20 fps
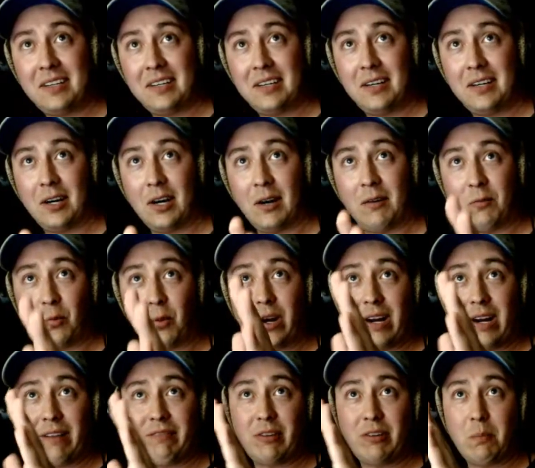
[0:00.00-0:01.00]
of
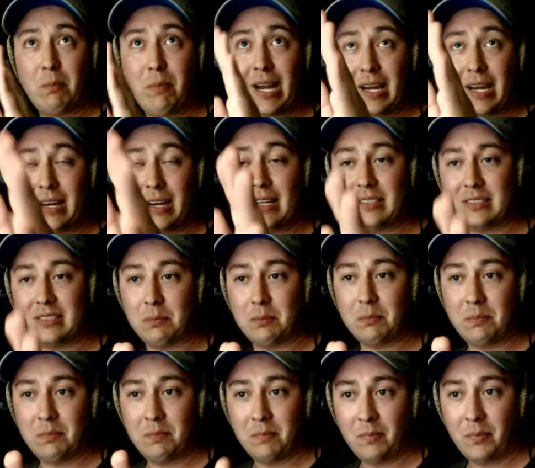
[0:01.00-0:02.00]
whatever mechanism
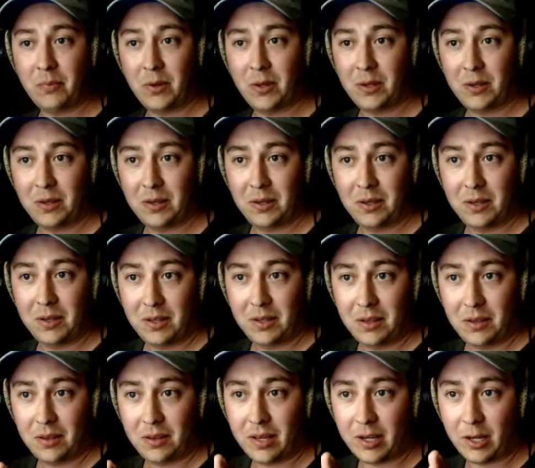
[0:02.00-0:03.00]

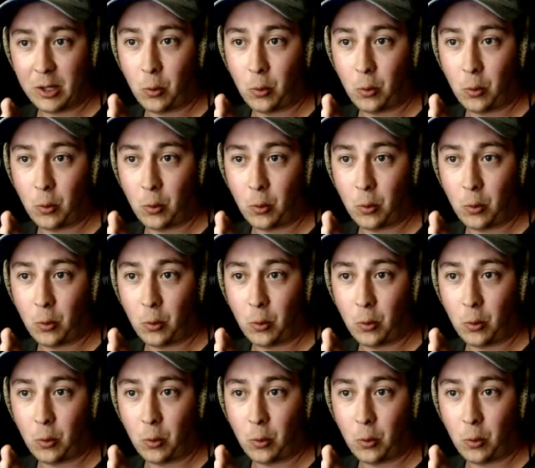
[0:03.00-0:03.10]
that